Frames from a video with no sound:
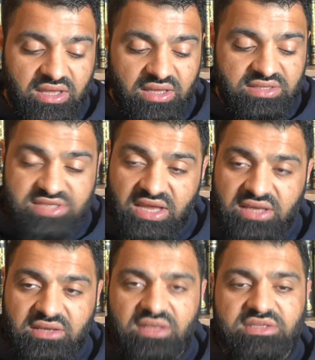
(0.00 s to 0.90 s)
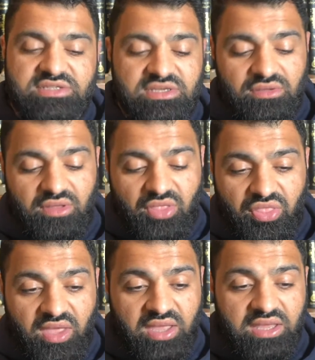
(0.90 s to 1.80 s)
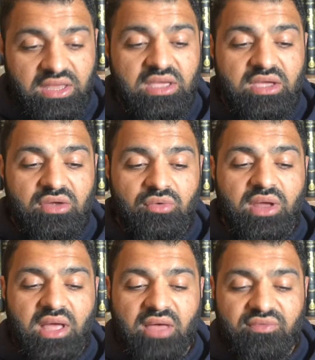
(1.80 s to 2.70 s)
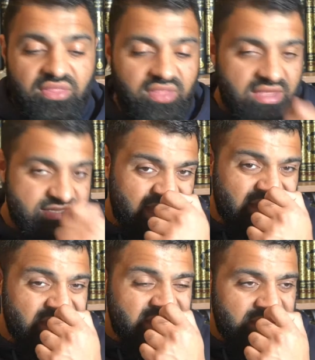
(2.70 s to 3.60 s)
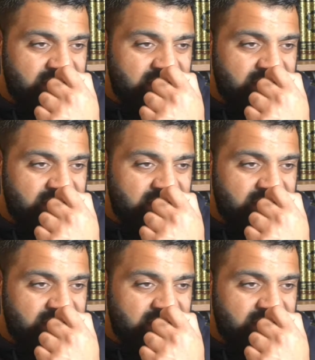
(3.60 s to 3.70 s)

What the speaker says: insane until they recover their sanity.